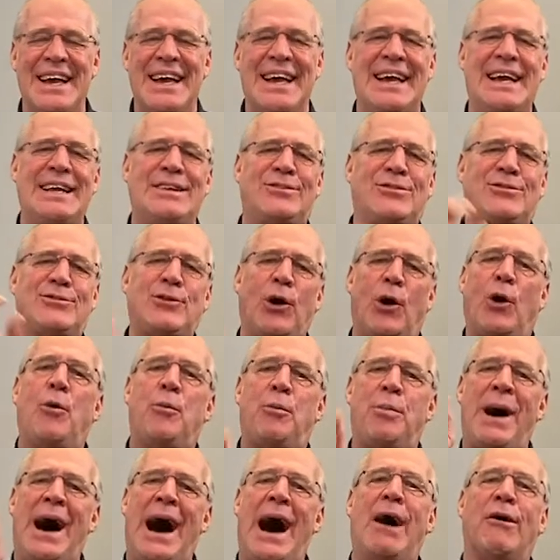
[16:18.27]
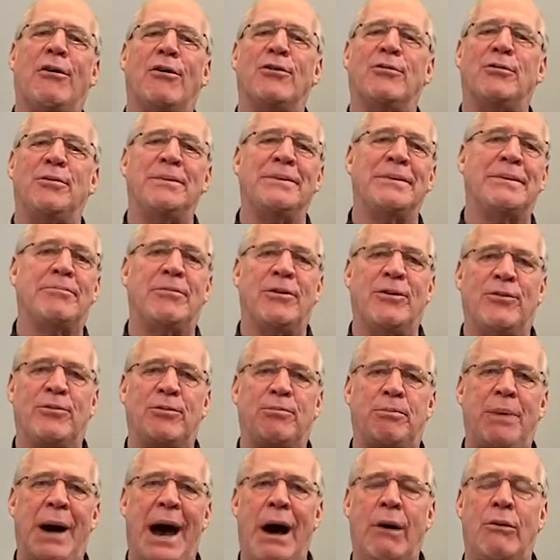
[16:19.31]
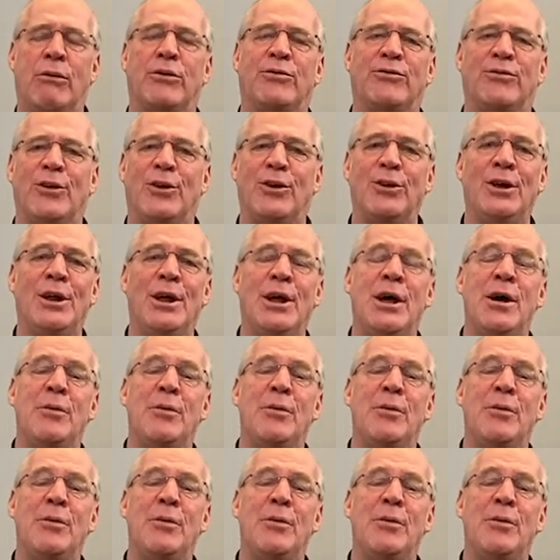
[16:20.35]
It's so powerful, powerful